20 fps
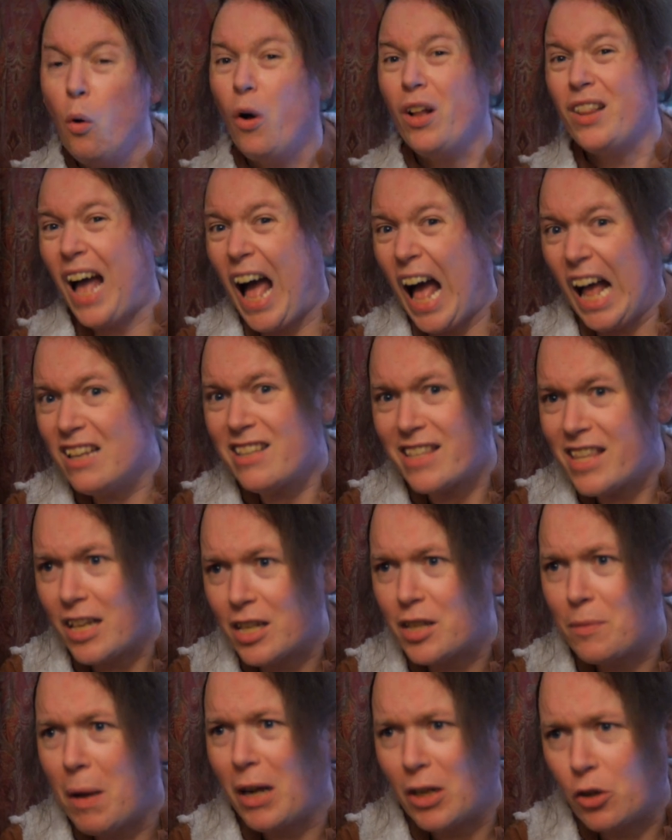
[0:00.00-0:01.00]
What is
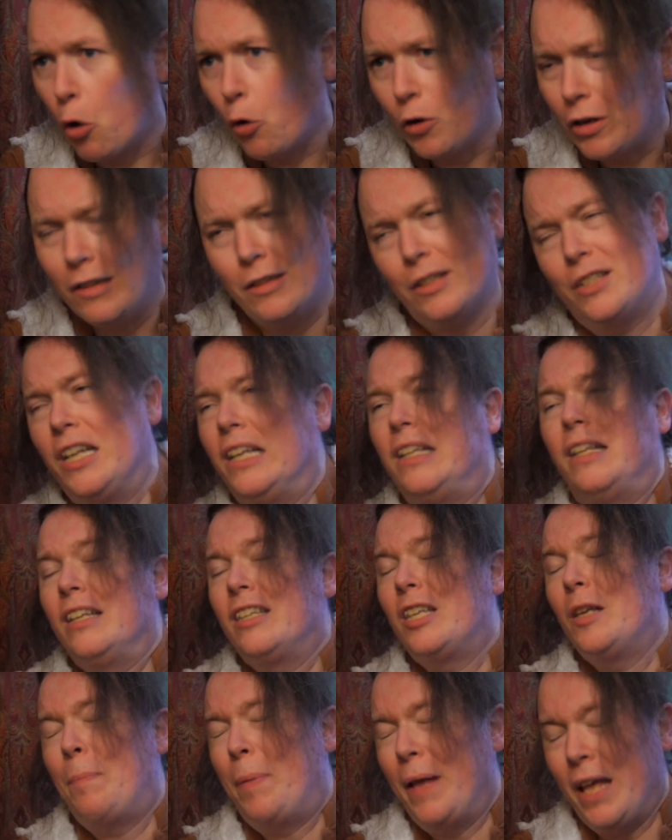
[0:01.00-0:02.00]
this, McDonald's? You
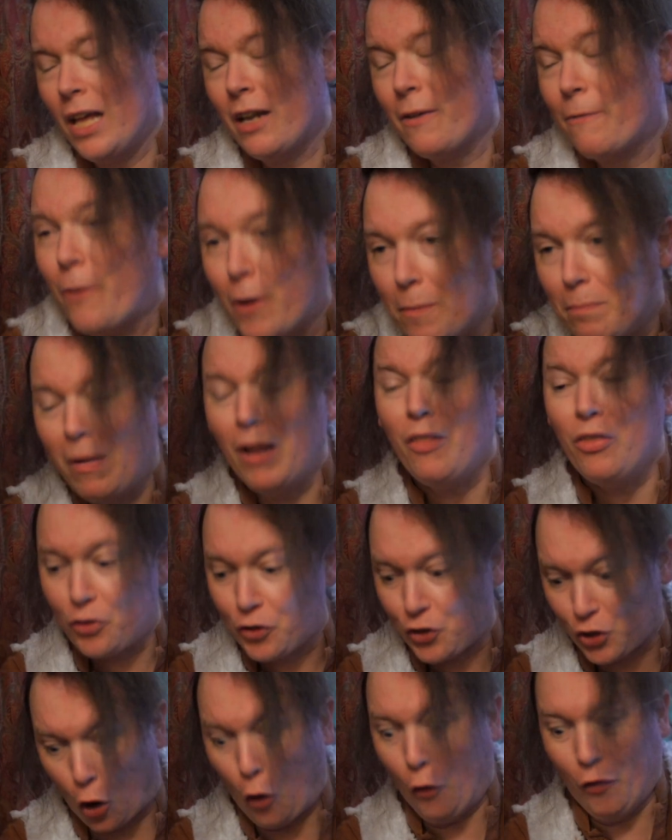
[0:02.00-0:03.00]
disappeared for
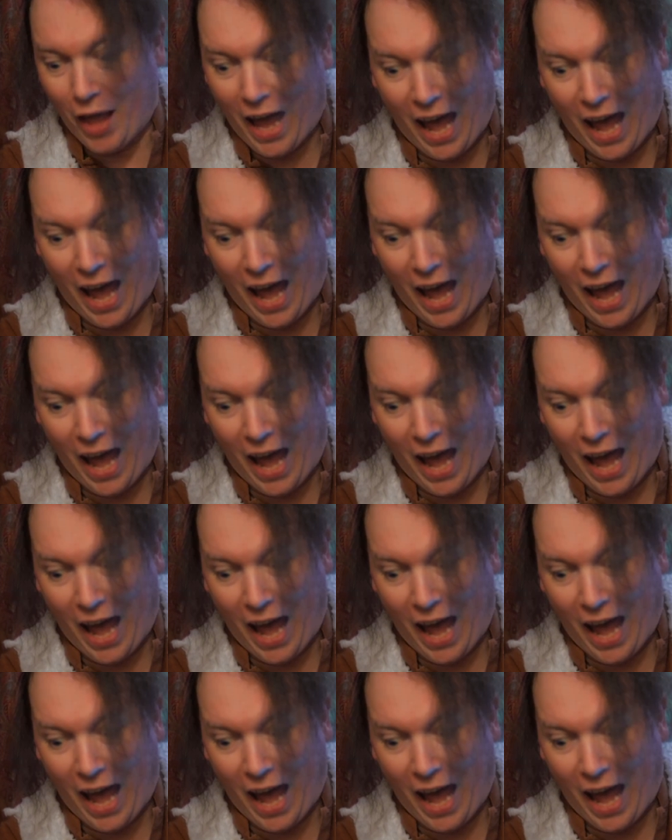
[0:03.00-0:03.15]
months on